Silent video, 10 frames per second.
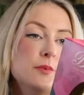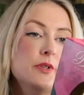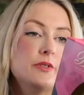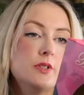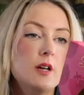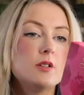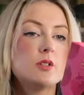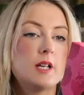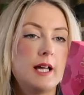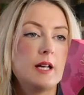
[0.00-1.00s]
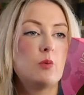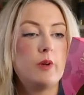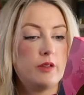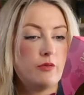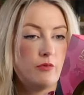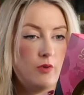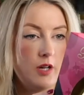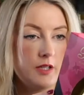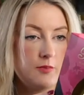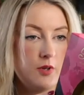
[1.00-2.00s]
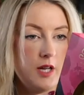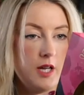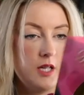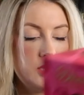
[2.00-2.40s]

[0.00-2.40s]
smooth dark chocolate egg with raspberry.